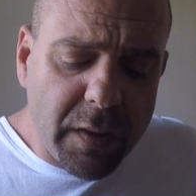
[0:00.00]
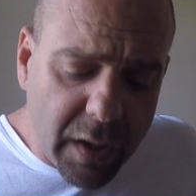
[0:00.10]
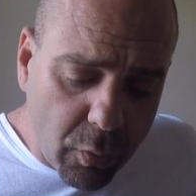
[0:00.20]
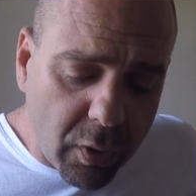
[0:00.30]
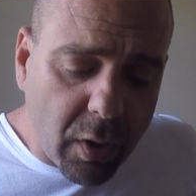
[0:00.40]

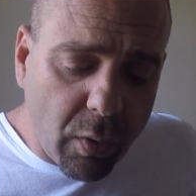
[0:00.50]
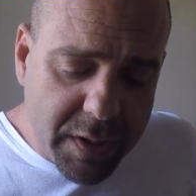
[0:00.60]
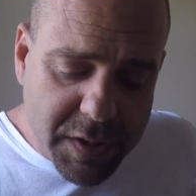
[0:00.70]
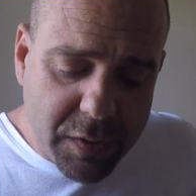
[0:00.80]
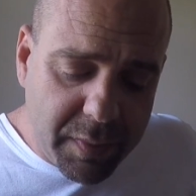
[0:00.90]
that we're
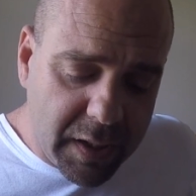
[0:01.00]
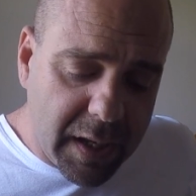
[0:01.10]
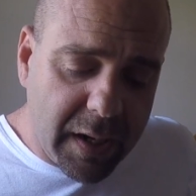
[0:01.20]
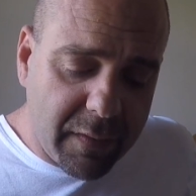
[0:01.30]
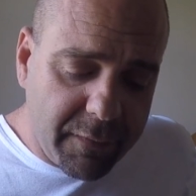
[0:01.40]
going to be
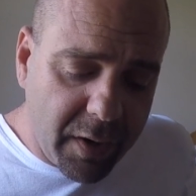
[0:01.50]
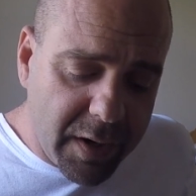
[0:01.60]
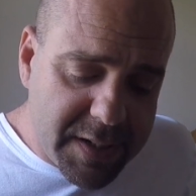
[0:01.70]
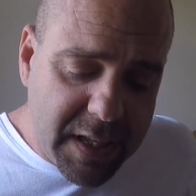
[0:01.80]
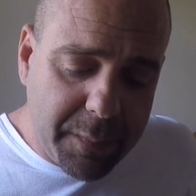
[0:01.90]
getting
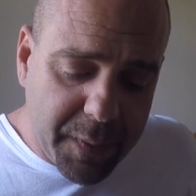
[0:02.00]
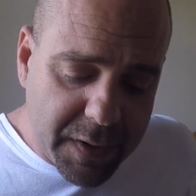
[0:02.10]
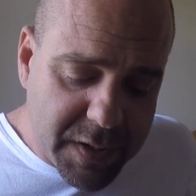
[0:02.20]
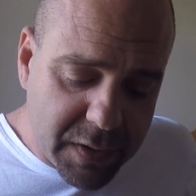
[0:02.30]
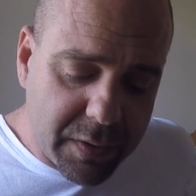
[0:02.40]
very deep
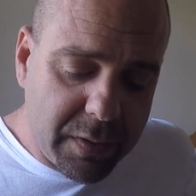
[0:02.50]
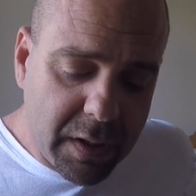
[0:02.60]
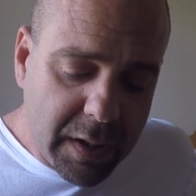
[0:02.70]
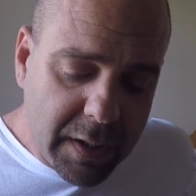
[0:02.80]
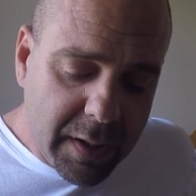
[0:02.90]
into
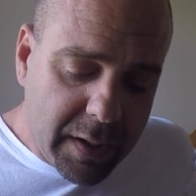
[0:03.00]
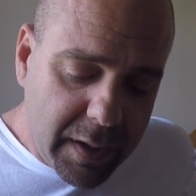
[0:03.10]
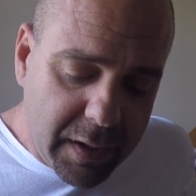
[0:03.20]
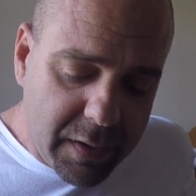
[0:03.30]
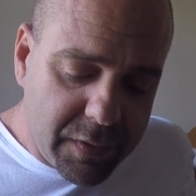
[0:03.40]

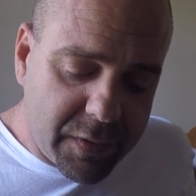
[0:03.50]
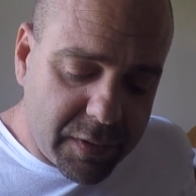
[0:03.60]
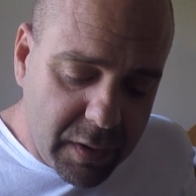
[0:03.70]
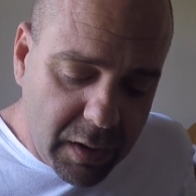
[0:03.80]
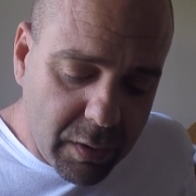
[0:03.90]

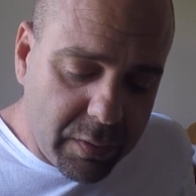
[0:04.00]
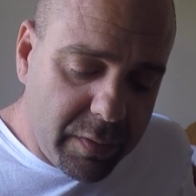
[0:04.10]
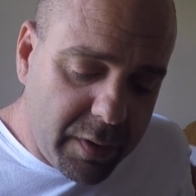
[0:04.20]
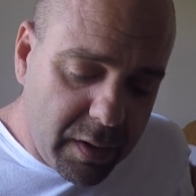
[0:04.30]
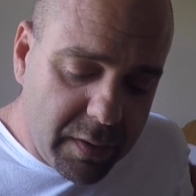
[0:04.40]
is,
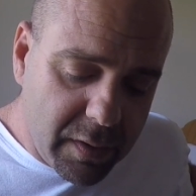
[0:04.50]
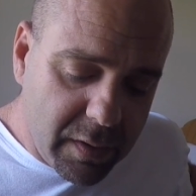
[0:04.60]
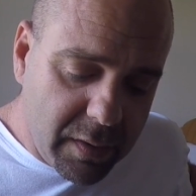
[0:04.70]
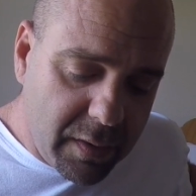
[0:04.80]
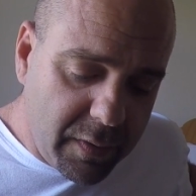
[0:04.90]

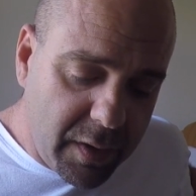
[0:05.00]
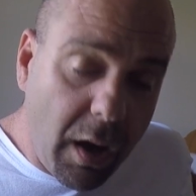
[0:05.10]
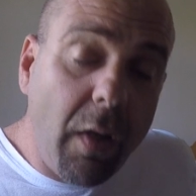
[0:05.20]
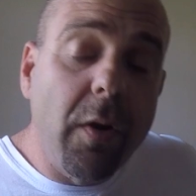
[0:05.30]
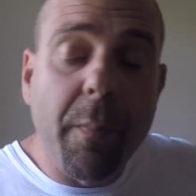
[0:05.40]
the
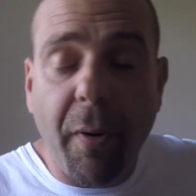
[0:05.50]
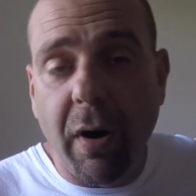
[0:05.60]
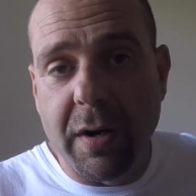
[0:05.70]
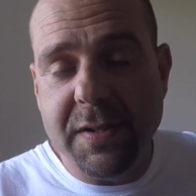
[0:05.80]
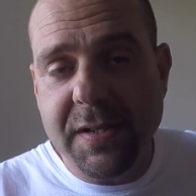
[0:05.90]
other
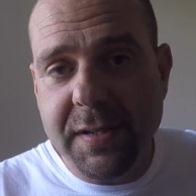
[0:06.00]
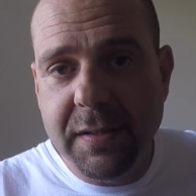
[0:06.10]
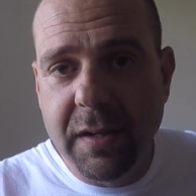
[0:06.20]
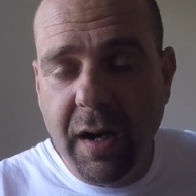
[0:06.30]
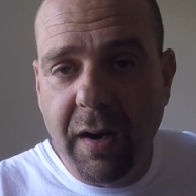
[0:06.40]
parts
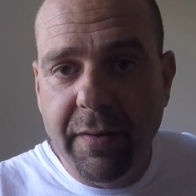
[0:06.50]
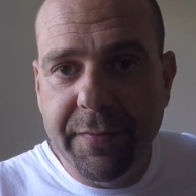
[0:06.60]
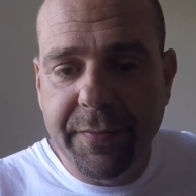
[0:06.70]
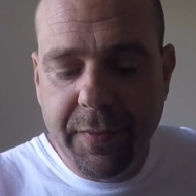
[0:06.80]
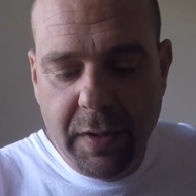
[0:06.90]

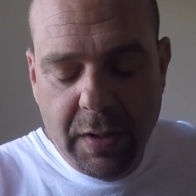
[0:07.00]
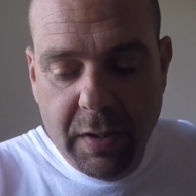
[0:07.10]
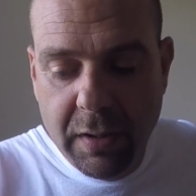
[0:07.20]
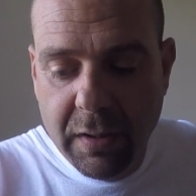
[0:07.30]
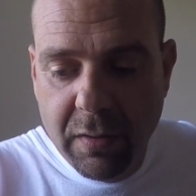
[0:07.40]
of
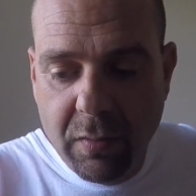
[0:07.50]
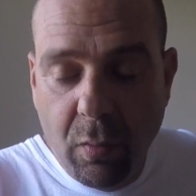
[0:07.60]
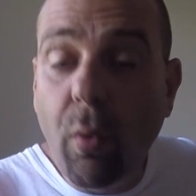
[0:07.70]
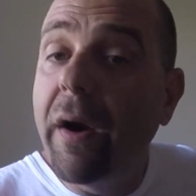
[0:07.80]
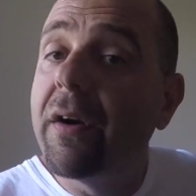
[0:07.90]

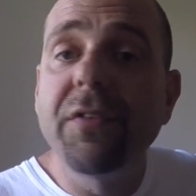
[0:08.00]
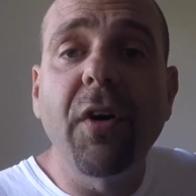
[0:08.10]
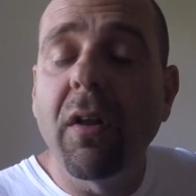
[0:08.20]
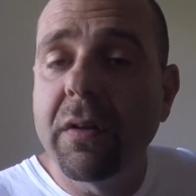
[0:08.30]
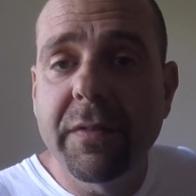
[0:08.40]
where is
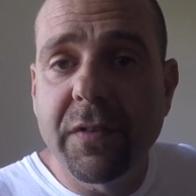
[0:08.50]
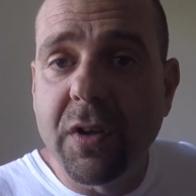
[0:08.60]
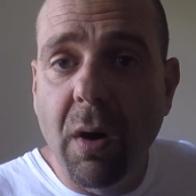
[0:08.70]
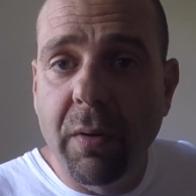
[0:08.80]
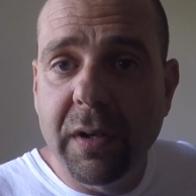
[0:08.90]
all of this
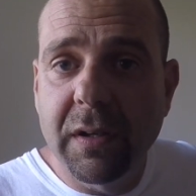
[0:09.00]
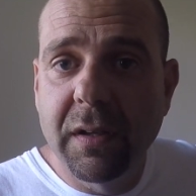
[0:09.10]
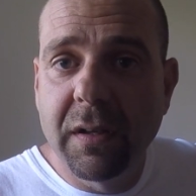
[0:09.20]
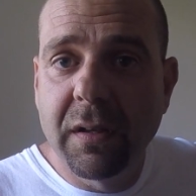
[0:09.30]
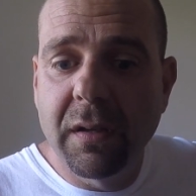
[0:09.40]
going?
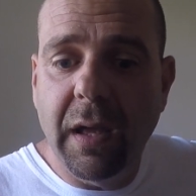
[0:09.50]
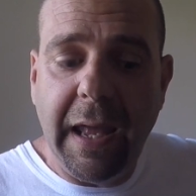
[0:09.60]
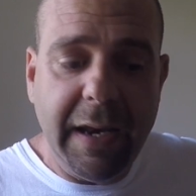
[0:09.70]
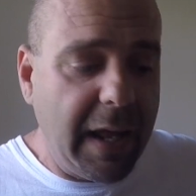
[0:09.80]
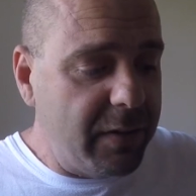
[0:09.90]

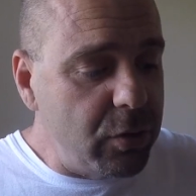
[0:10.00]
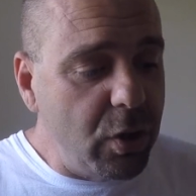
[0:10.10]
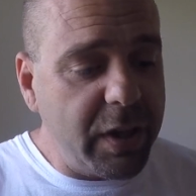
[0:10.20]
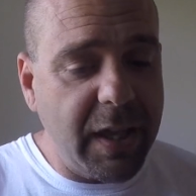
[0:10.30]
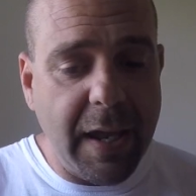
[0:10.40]
And
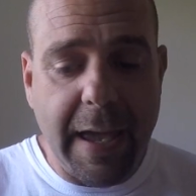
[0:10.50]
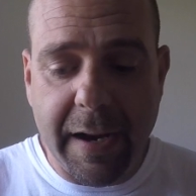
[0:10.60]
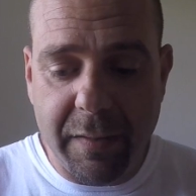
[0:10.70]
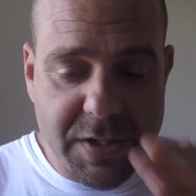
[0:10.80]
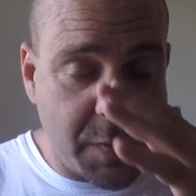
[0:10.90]
looking at
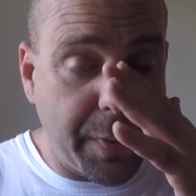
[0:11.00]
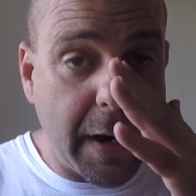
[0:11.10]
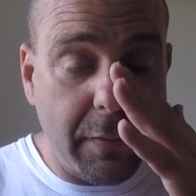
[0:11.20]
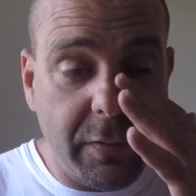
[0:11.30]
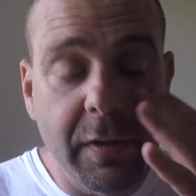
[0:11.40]
it just
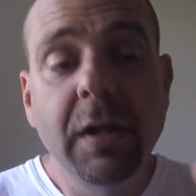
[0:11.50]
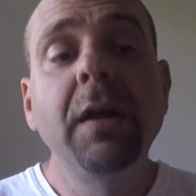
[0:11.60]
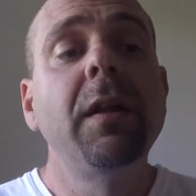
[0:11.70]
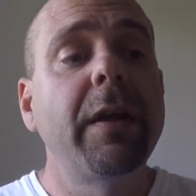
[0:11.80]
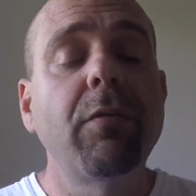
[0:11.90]
practically.
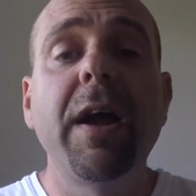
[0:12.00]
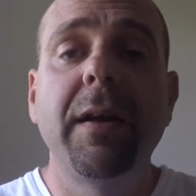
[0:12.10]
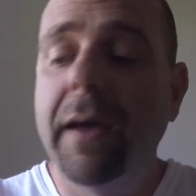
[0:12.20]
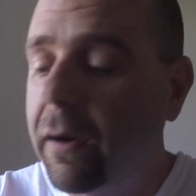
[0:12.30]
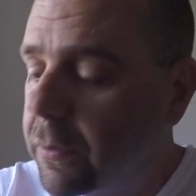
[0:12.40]
Like right
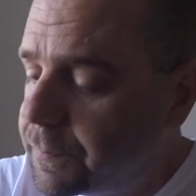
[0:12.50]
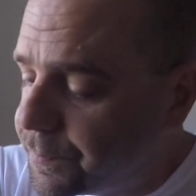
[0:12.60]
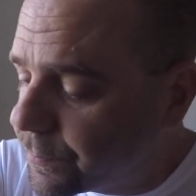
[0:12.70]
now,